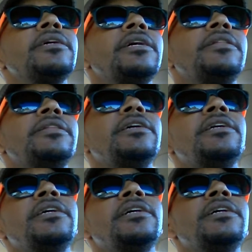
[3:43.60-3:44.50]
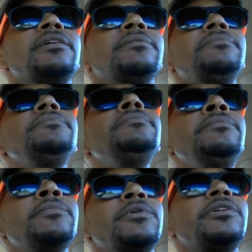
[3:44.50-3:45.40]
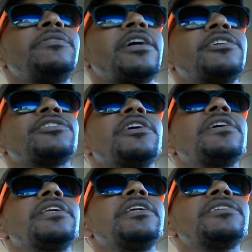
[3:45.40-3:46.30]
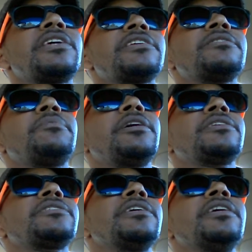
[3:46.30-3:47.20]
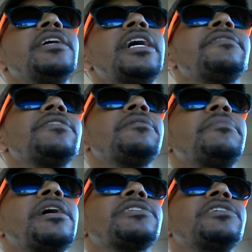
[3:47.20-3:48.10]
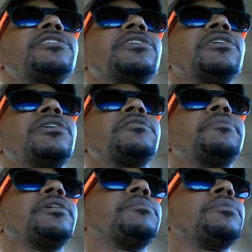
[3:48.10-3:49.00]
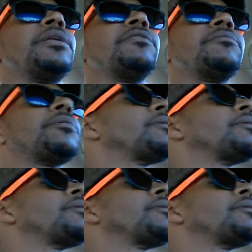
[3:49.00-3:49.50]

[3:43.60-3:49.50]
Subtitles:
And then when you've had Charlotte and Sasha Banks have their matches, it's been unbelievable.